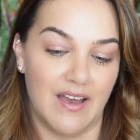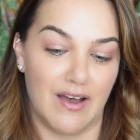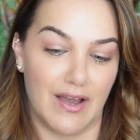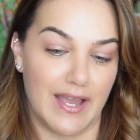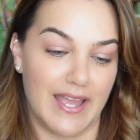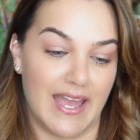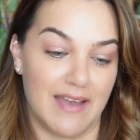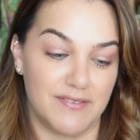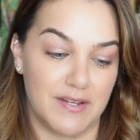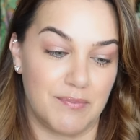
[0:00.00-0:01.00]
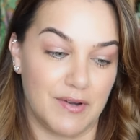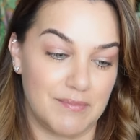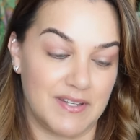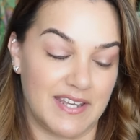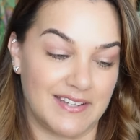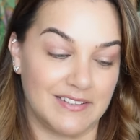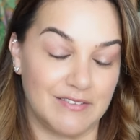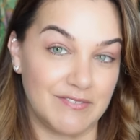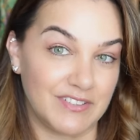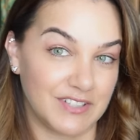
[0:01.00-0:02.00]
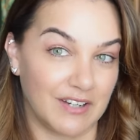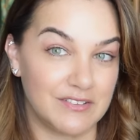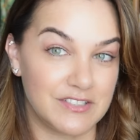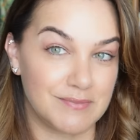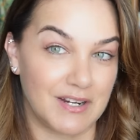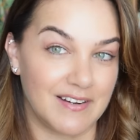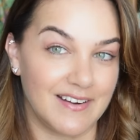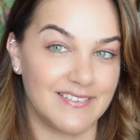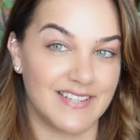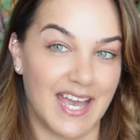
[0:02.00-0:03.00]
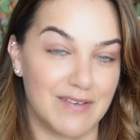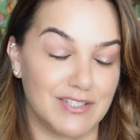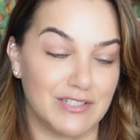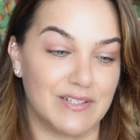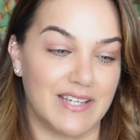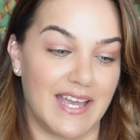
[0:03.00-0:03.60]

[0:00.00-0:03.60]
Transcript: I have an appointment at Louis Vuitton tomorrow to have a look